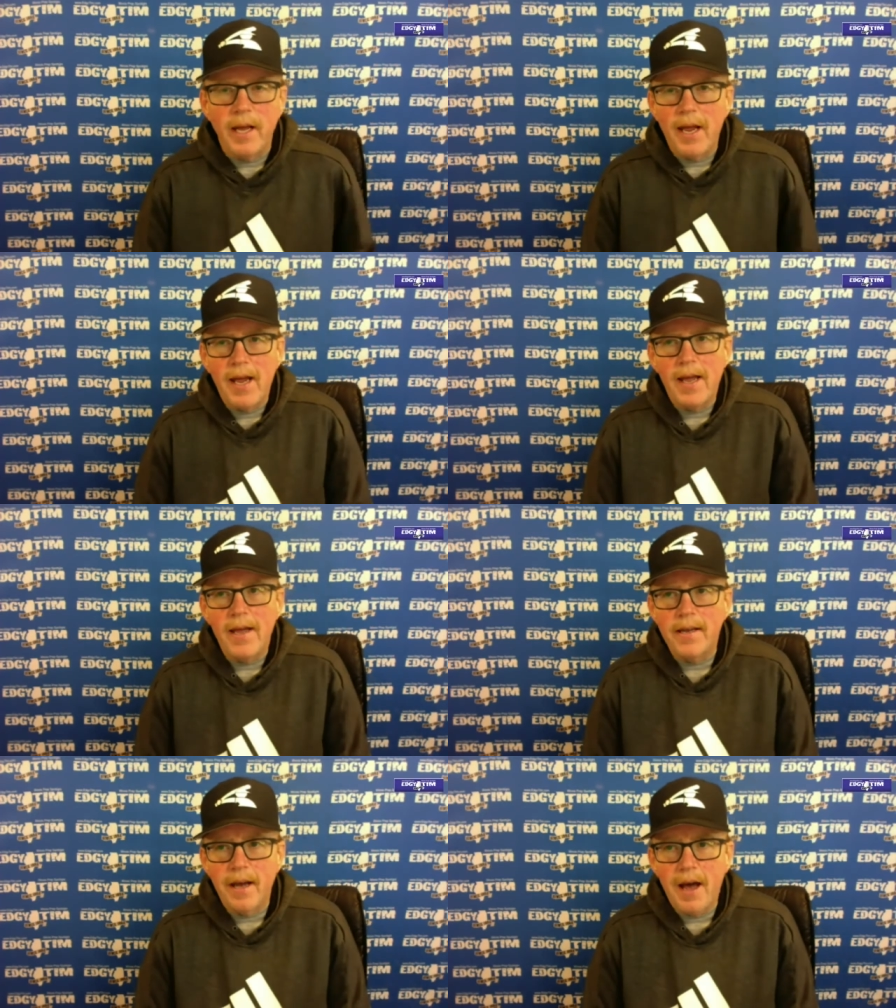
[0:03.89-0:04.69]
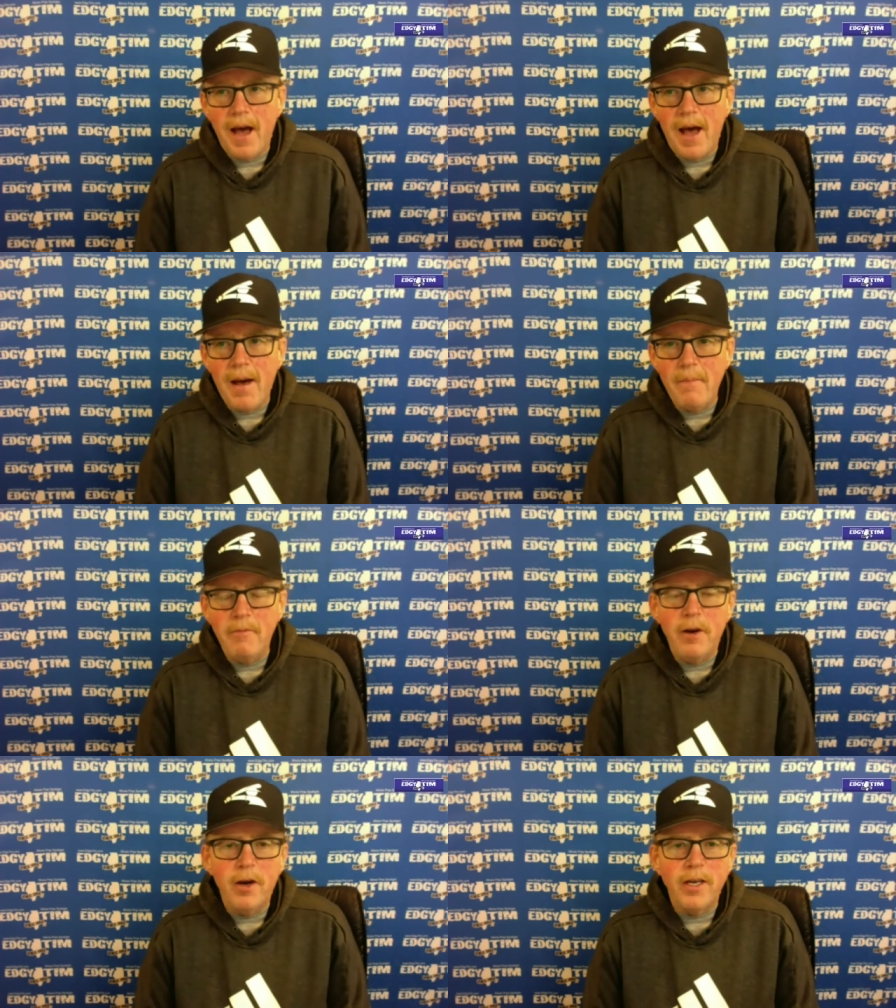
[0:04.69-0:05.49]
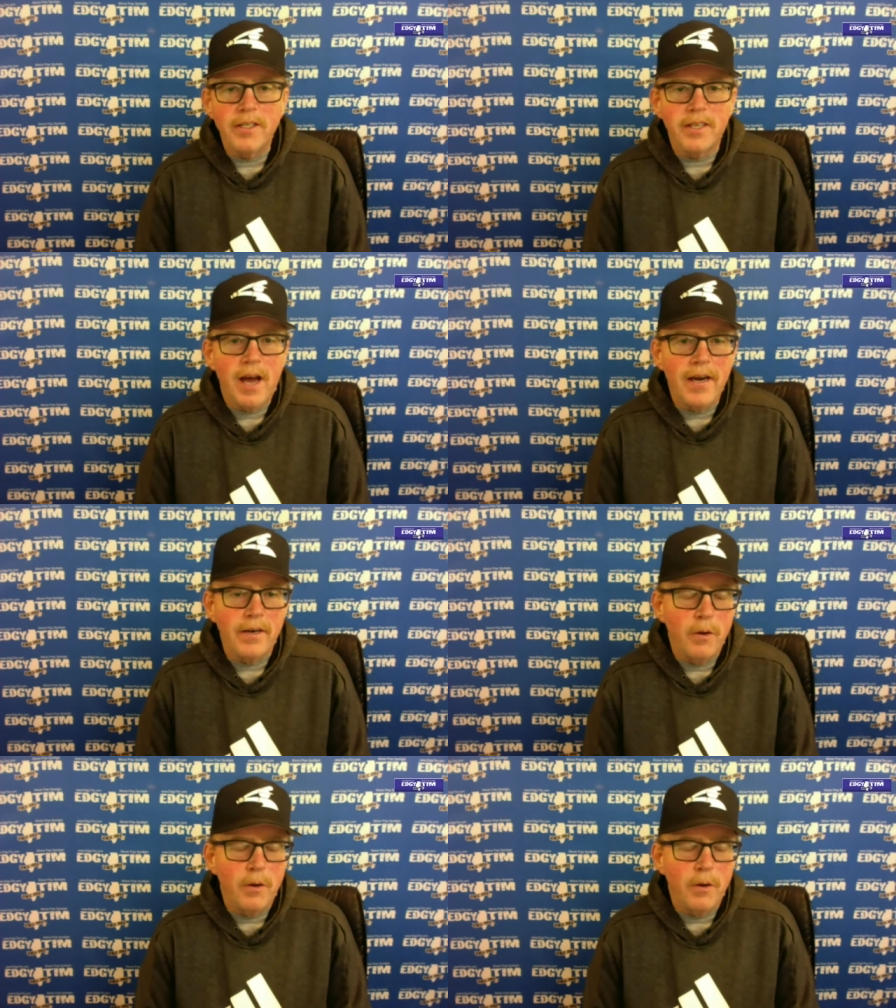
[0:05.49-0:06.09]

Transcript: And I'm very excited.